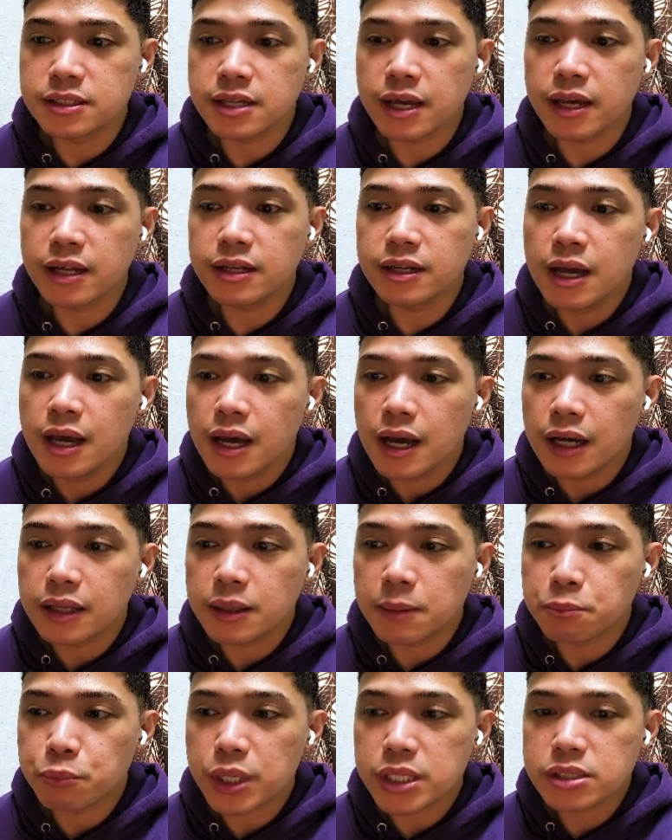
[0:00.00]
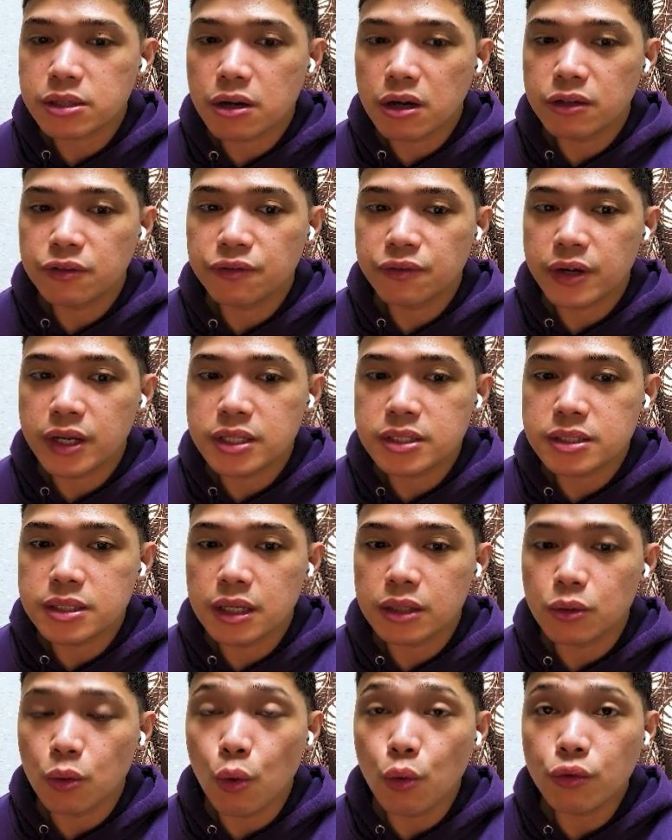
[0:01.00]
said at a press conference
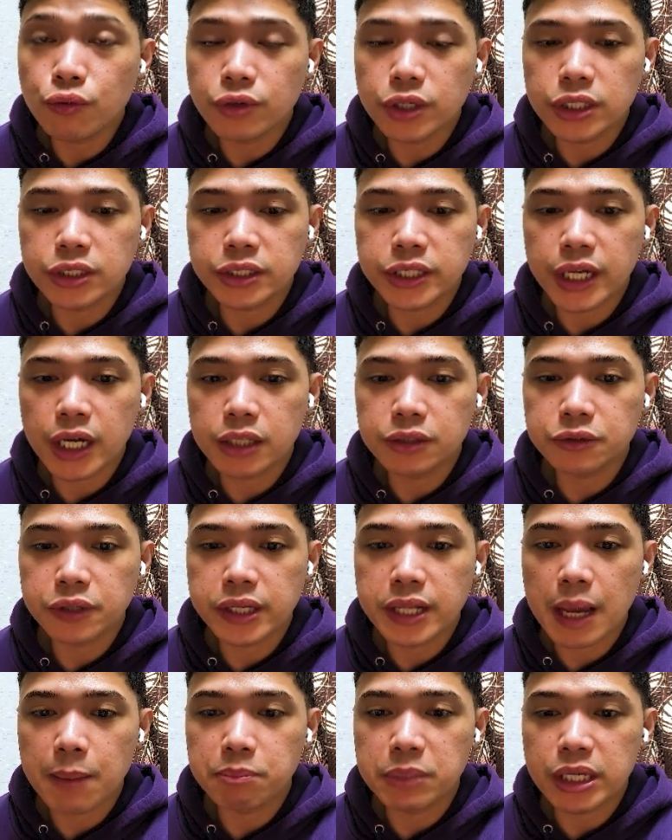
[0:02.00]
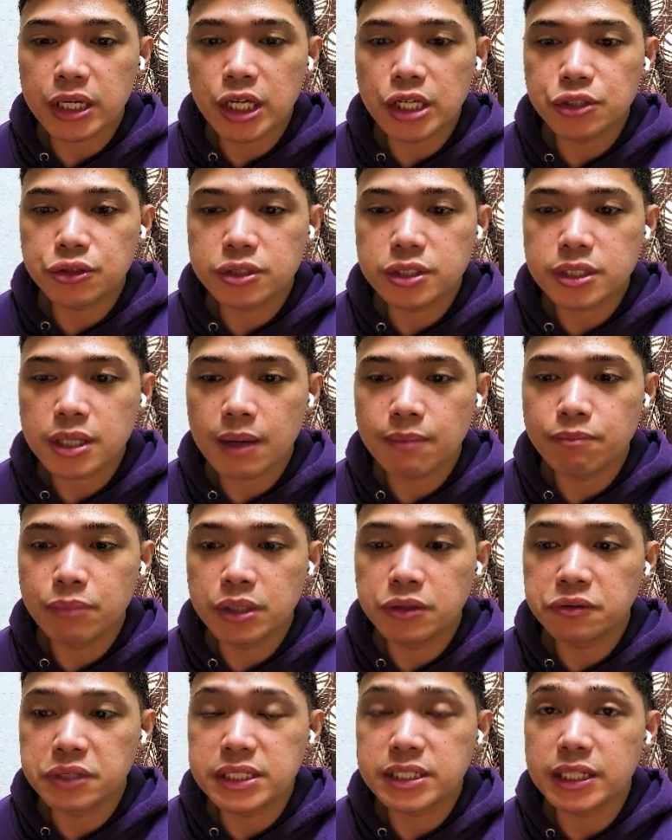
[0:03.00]
that over 300 applications have
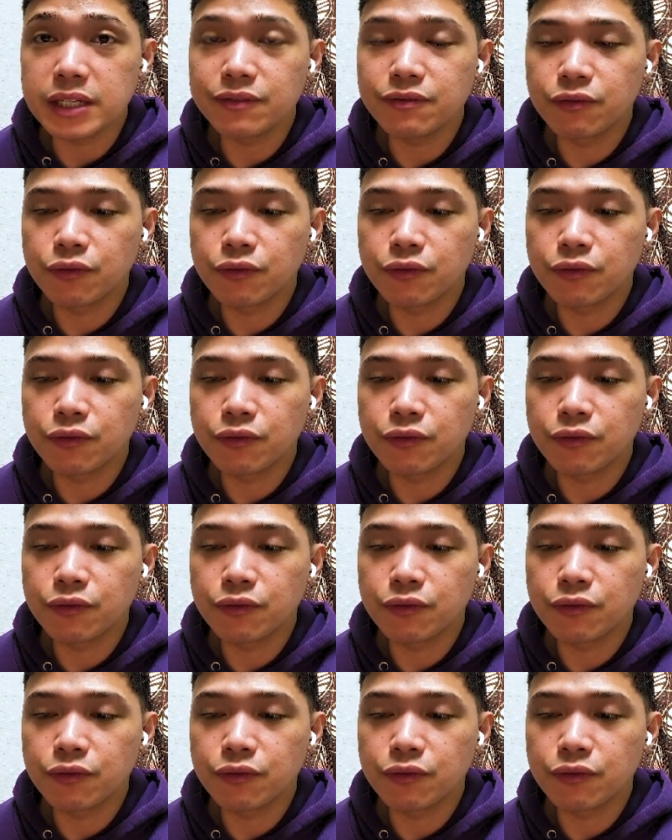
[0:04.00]
been received